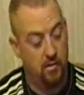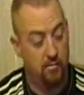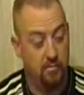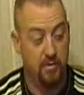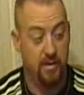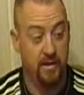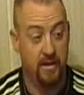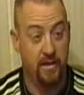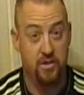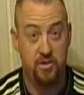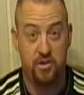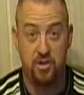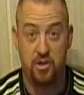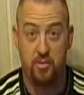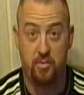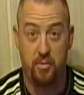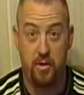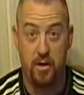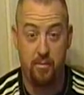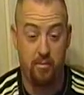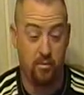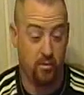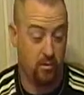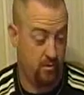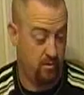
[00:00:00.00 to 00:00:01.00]
a blank sheet
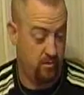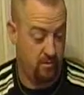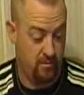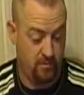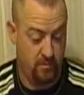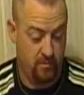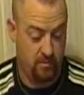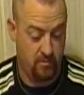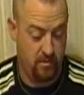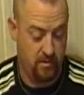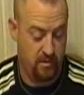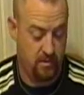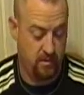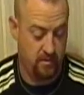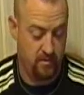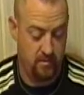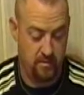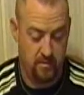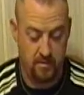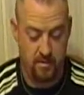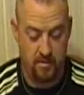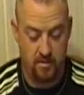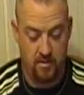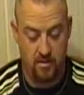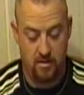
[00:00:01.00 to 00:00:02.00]
of paper. I don't know
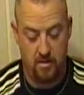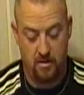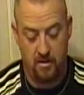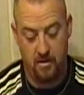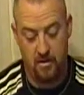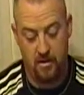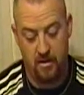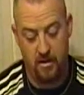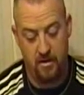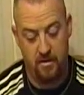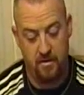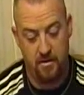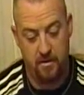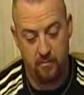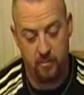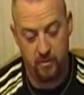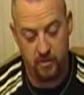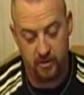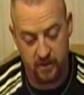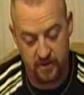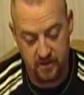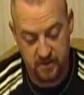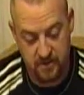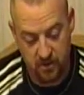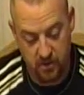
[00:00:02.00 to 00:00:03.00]
why. Alright, then
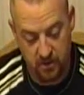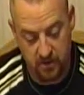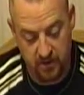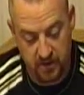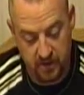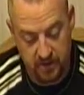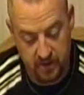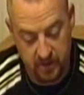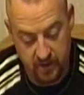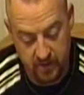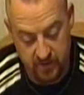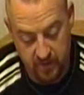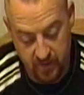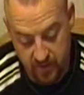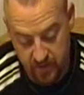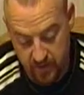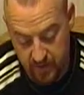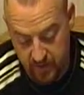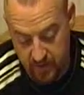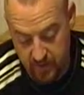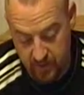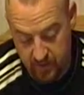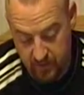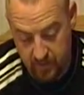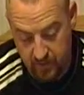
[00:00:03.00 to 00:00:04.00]
we're going to start getting
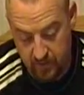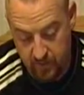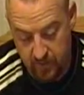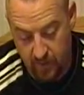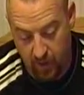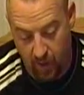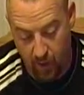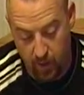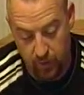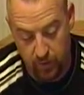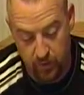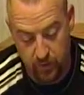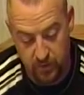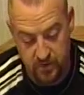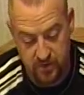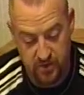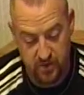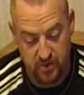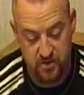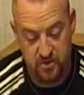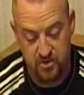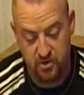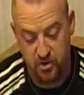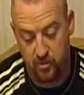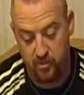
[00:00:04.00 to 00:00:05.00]
the
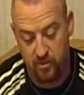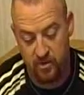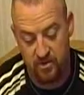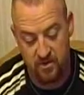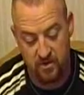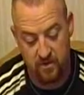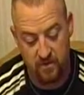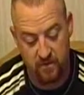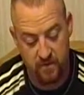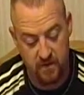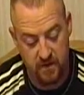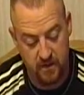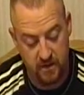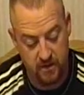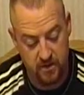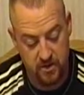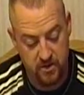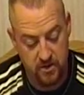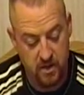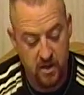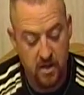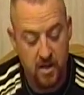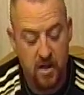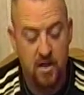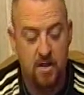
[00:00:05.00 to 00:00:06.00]
counters. There's Germans and
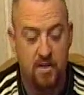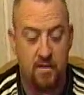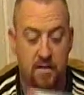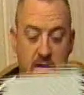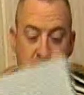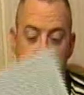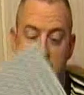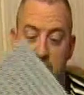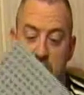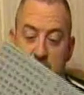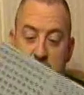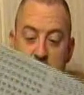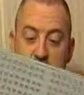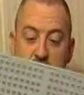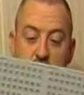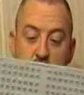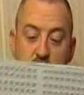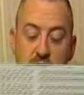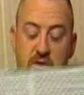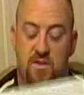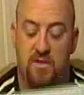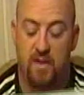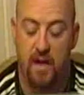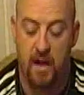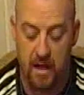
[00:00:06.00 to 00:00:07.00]
Finnish. These are the
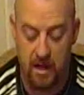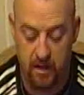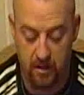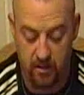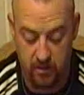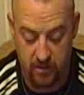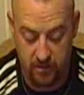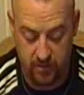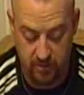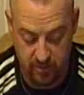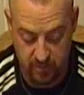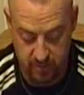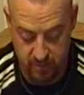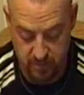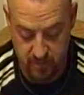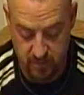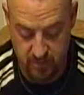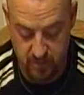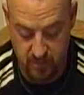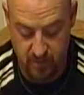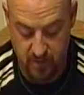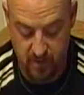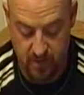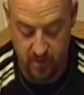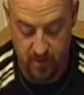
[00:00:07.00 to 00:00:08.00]
new style.
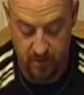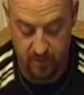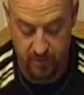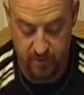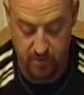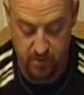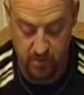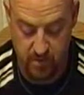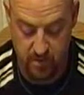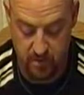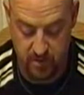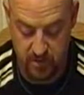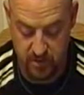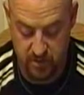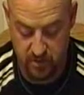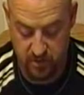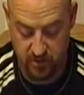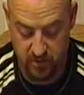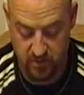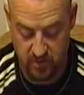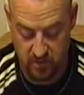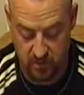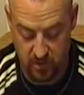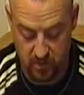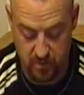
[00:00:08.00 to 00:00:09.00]
The third
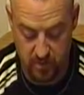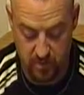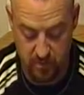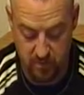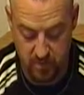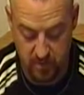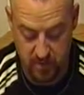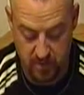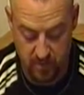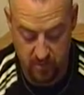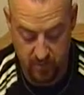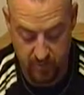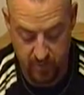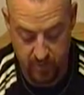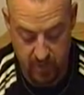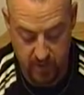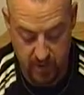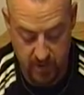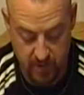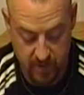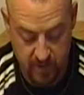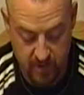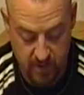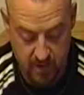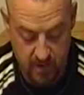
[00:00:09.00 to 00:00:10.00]
edition is a little bit bigger
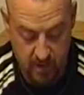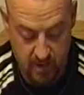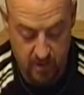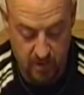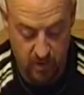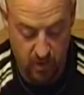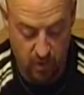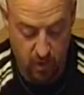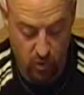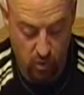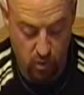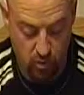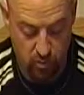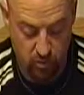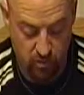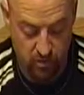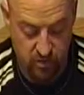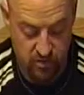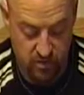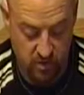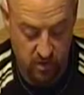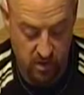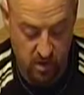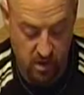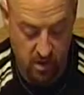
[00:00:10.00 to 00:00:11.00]
font. The
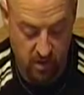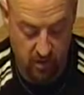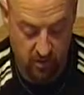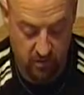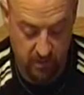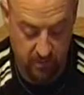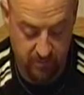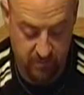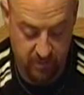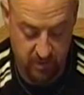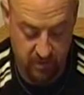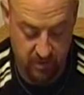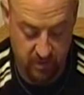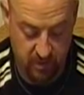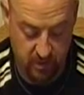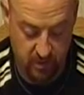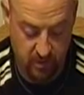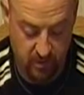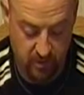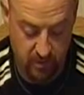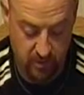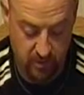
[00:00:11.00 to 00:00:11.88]
corners are all clipped in